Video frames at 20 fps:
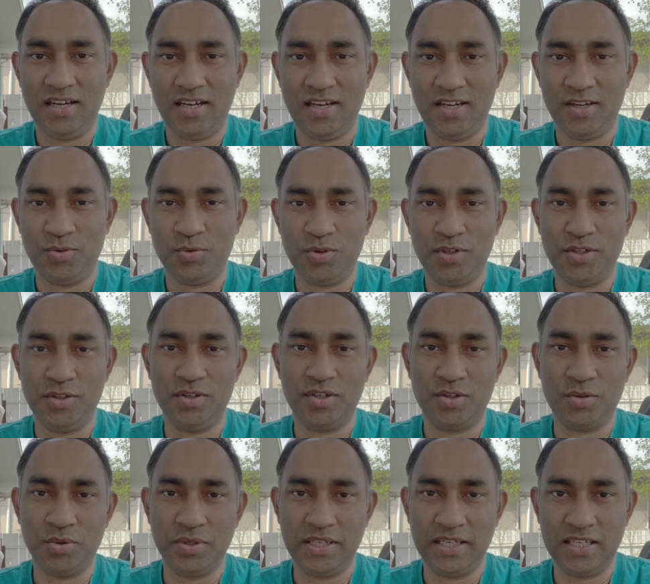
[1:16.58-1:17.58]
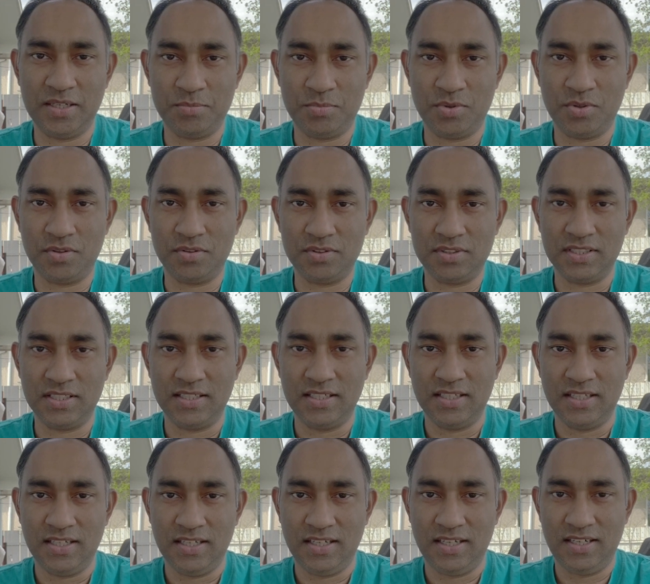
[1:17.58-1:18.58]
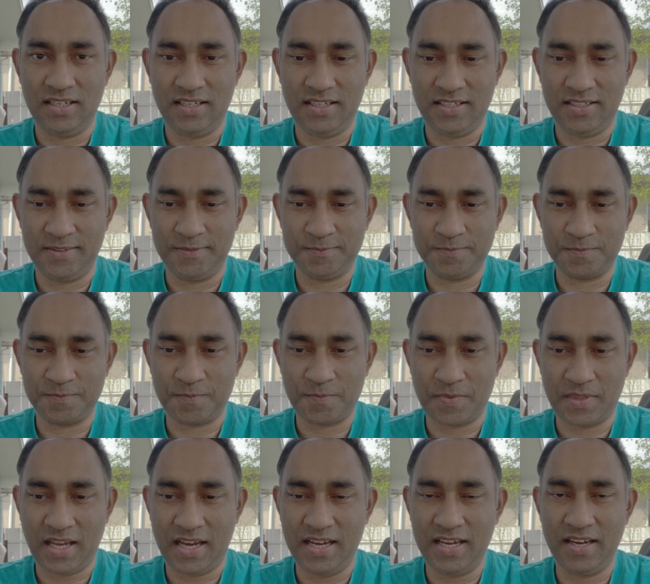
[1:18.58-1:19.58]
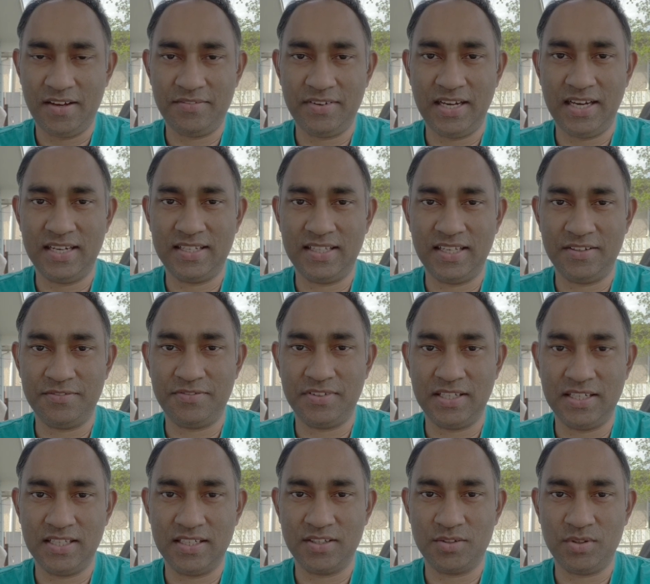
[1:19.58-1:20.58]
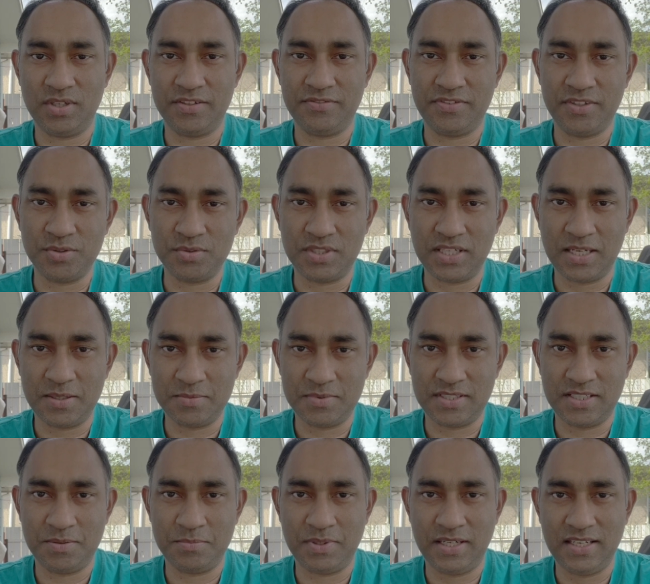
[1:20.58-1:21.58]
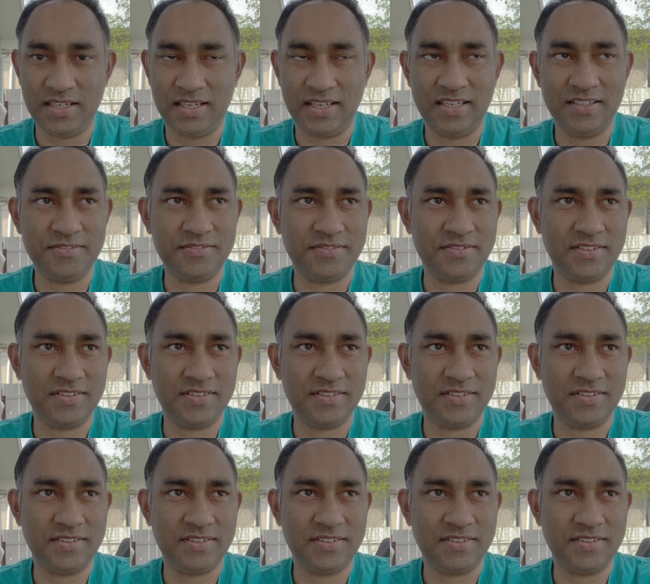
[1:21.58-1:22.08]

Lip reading: when you're going abroad. I have had that feeling quite a few times in my life,